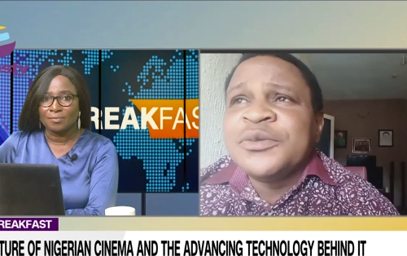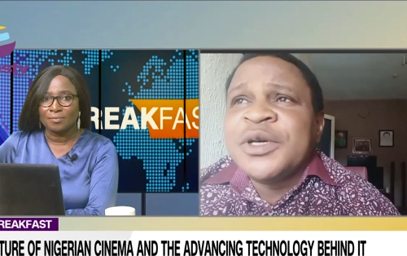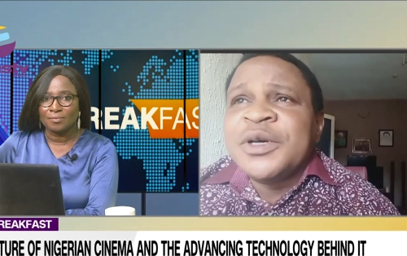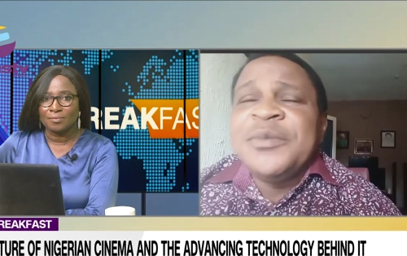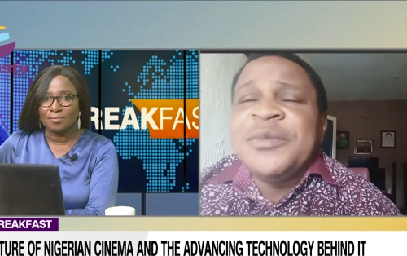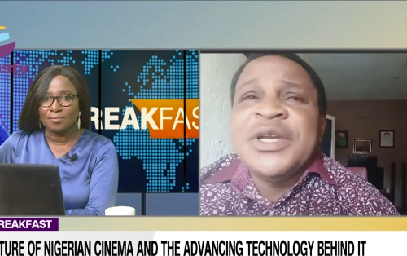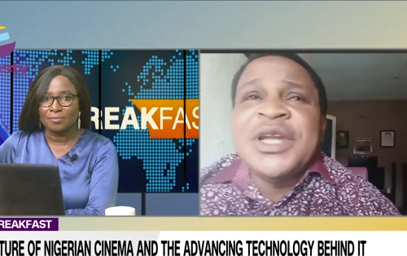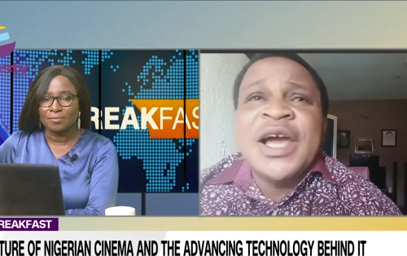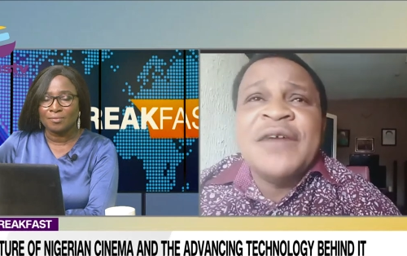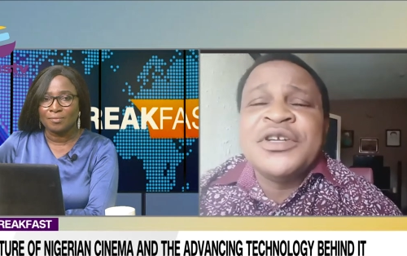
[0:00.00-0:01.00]
Speaker 1: maybe they
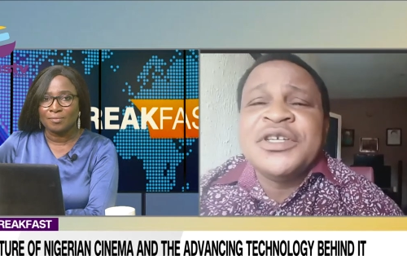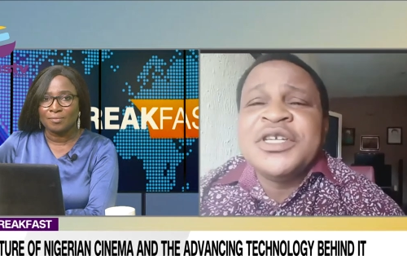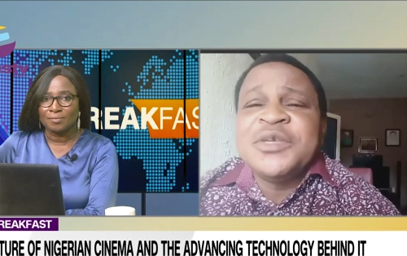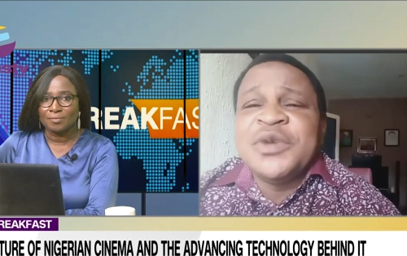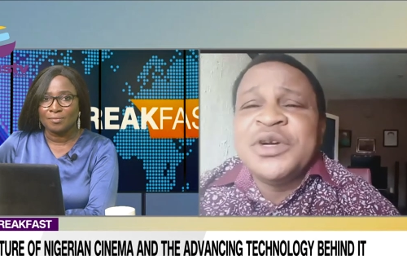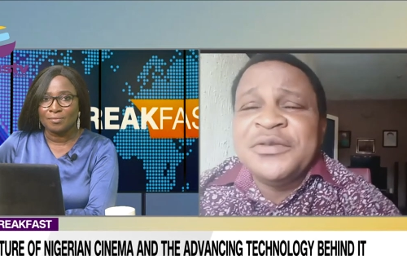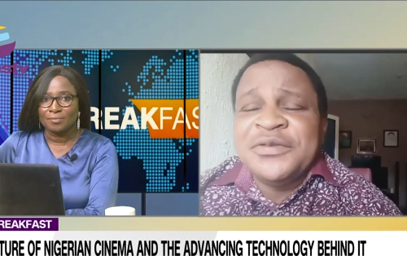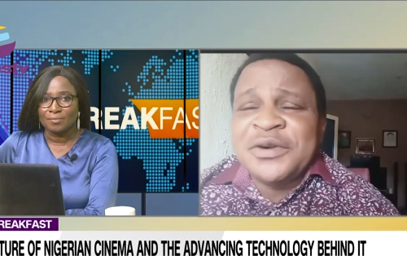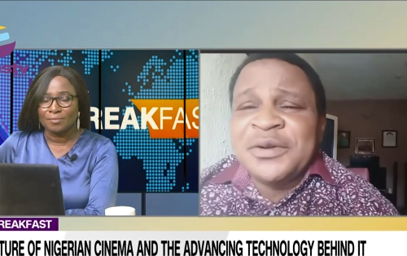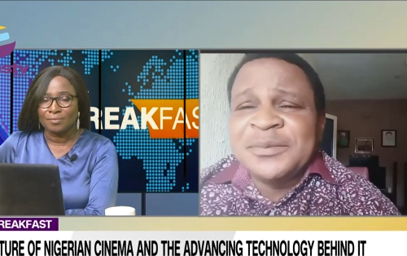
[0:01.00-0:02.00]
have gotten this money
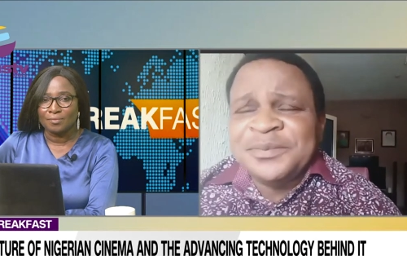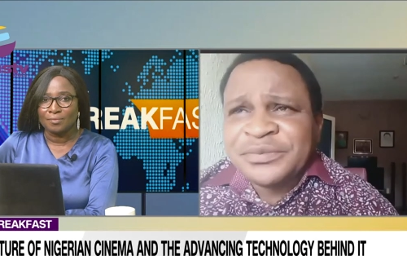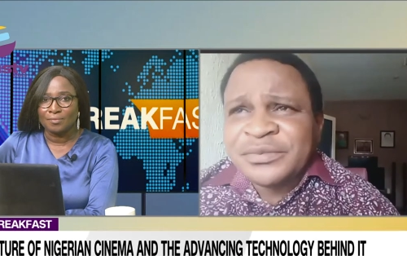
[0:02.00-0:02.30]
from